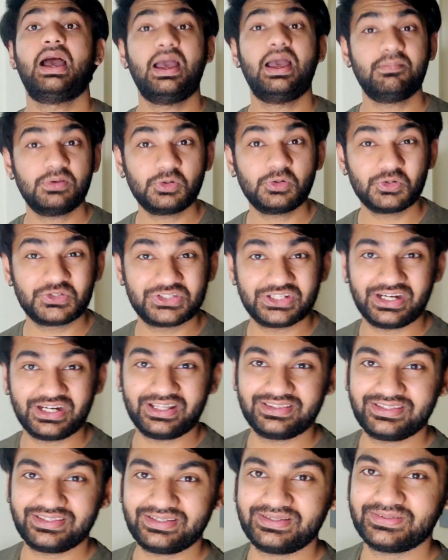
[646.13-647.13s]
I'm a
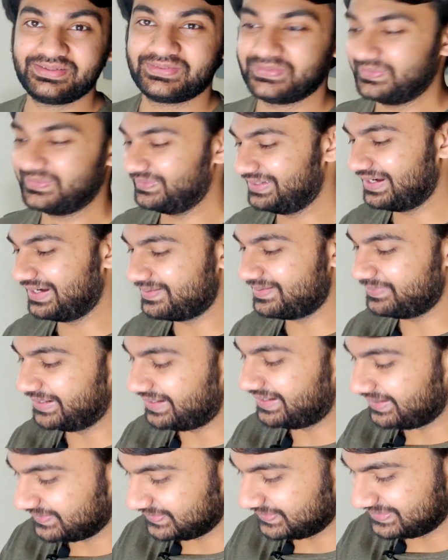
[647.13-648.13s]
Gujarati, so let me
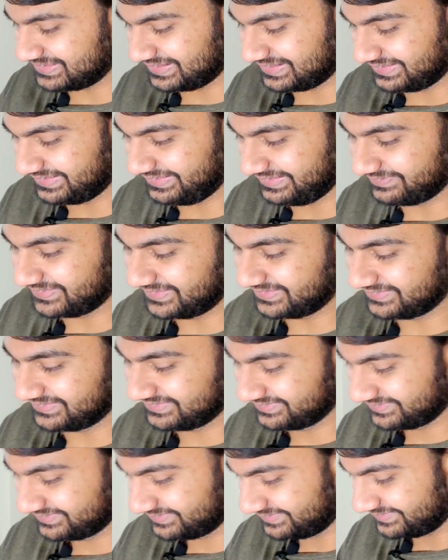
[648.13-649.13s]
try Gujarati one.
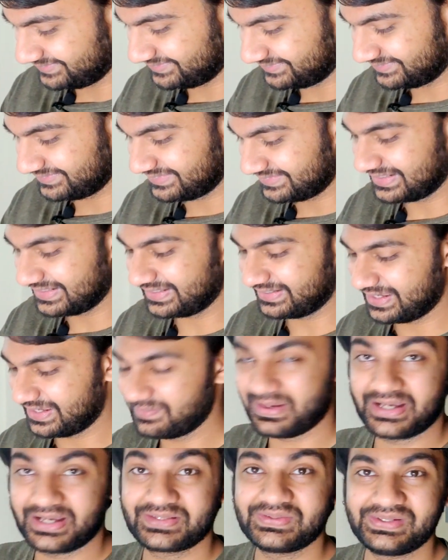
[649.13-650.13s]

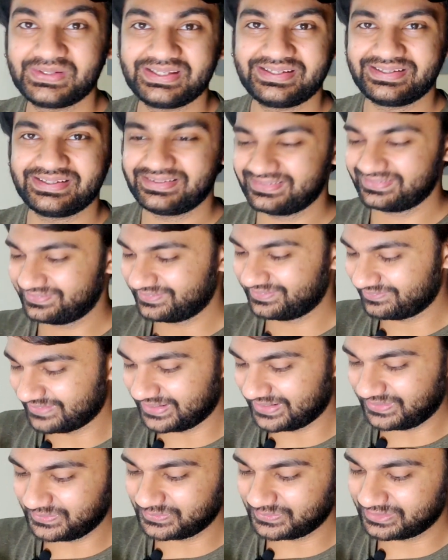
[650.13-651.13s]
I'm actually
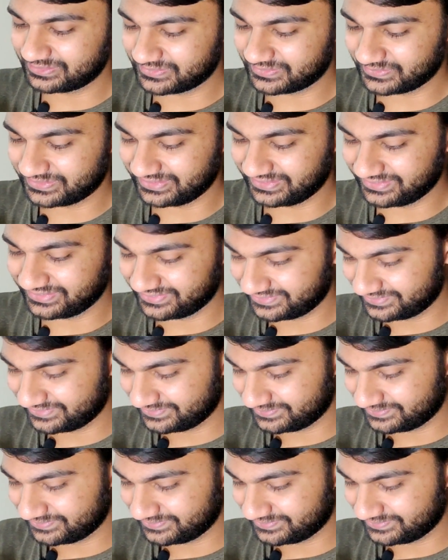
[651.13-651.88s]
very curious to see.